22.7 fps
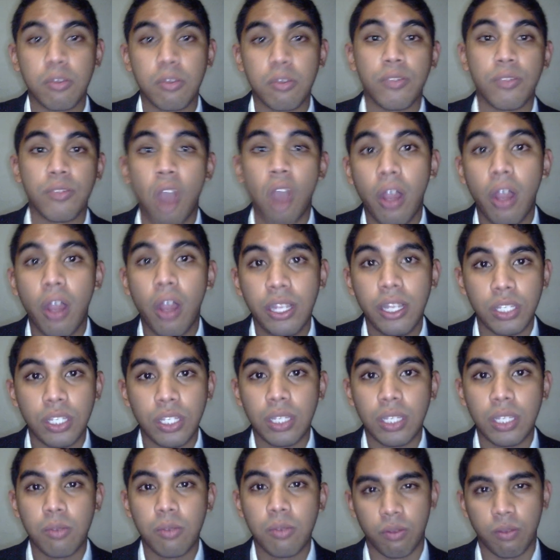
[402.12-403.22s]
knowledge, in
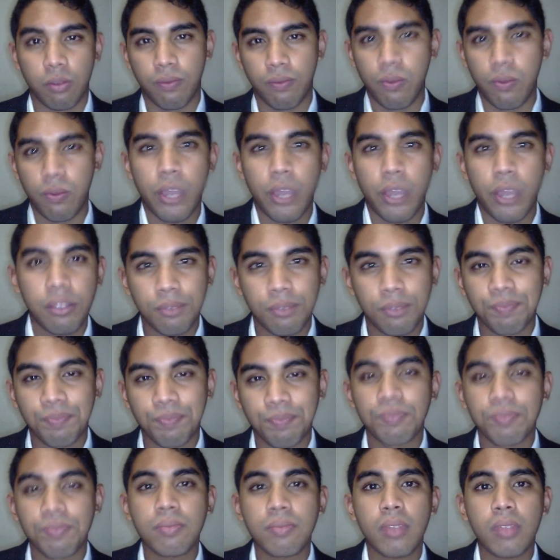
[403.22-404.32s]
terms of voice.
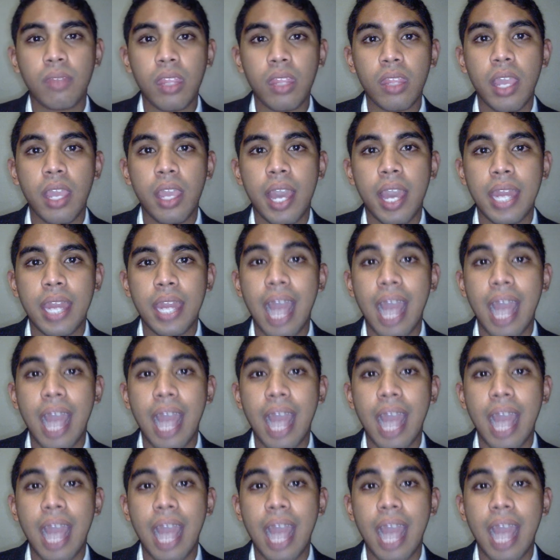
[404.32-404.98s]
And